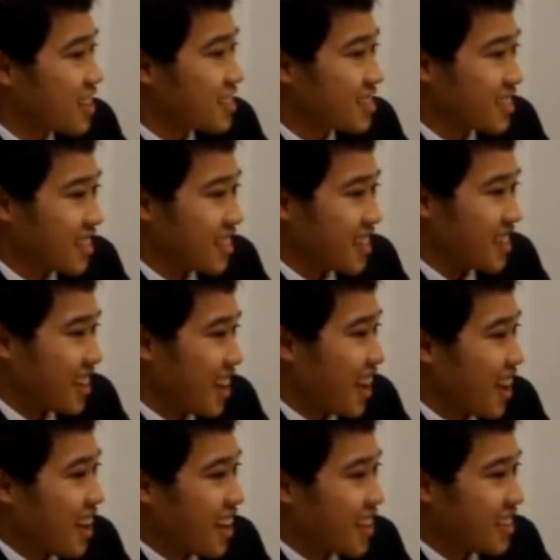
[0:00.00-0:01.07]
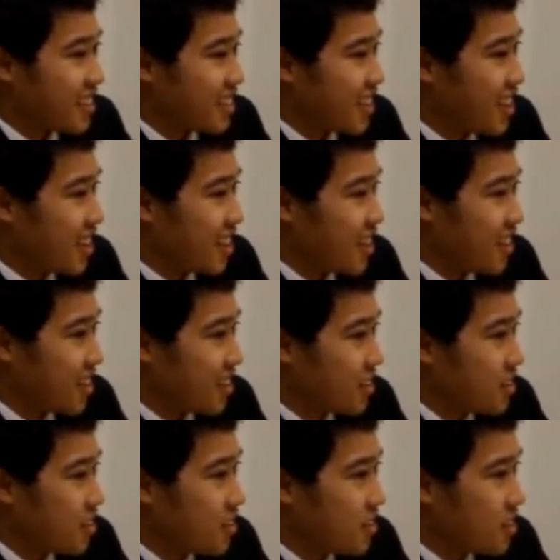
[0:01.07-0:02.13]
Iceland and their
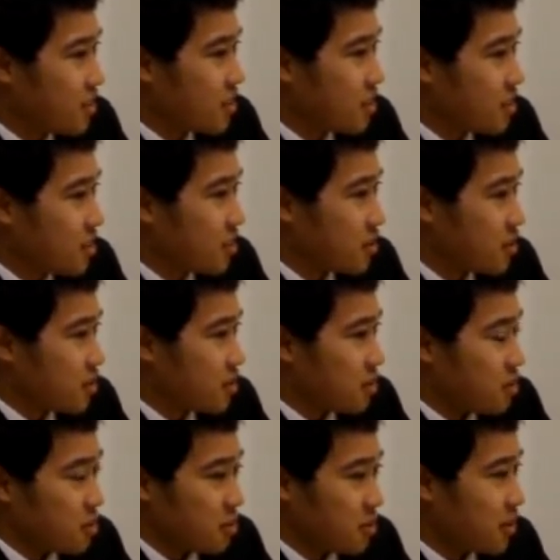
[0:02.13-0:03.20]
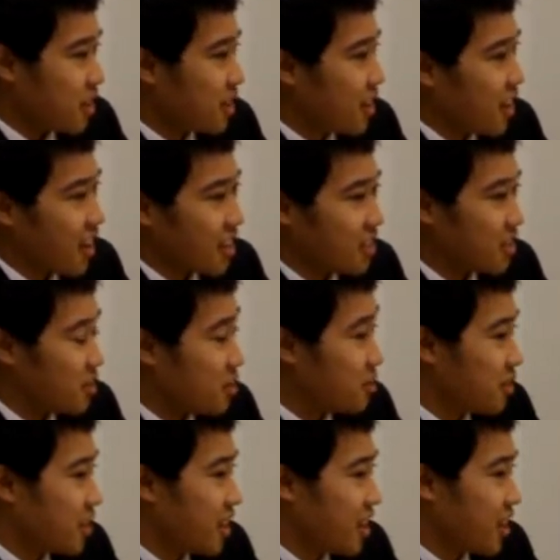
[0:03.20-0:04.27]
the
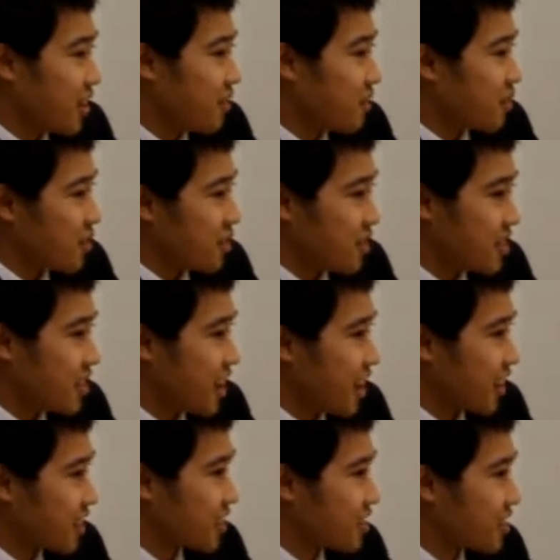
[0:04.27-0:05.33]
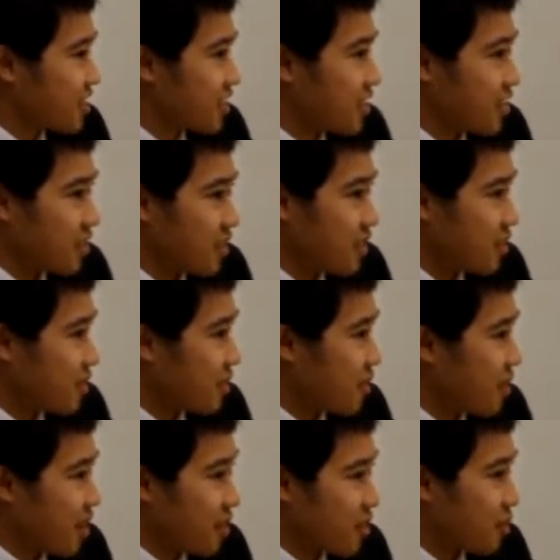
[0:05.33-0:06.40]
UK for their tax,
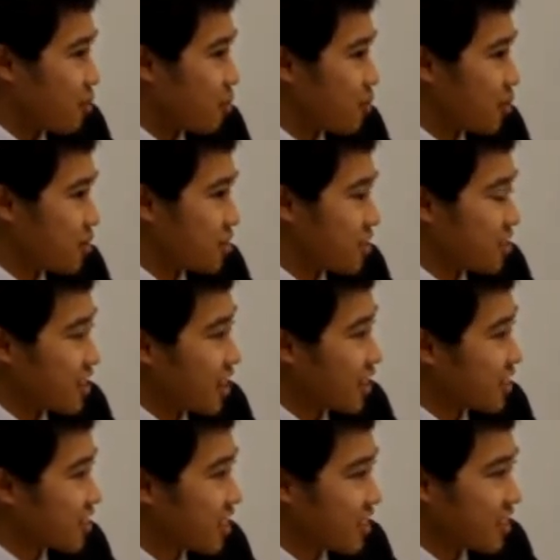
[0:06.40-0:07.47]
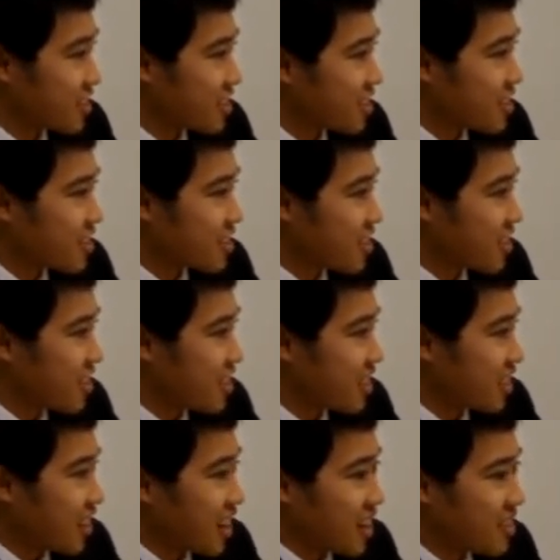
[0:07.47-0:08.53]
how they were posted tax, like just
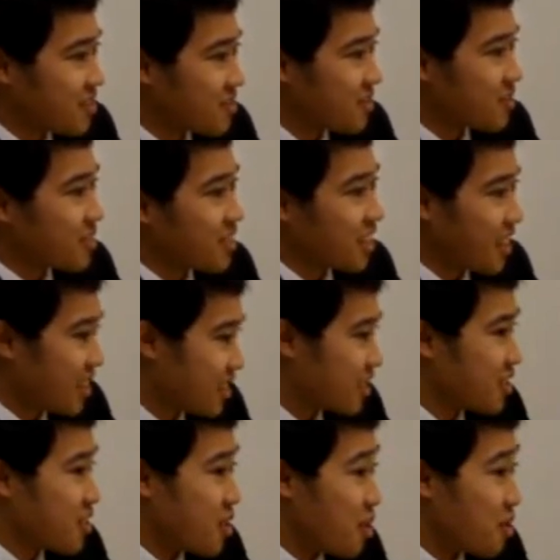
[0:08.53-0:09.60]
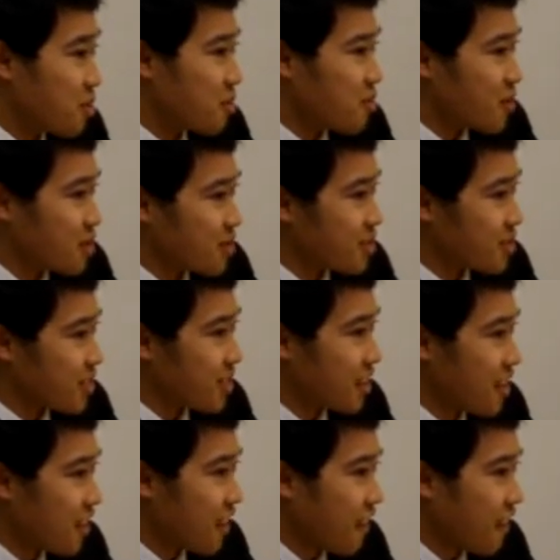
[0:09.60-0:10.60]
kind of get to know the person.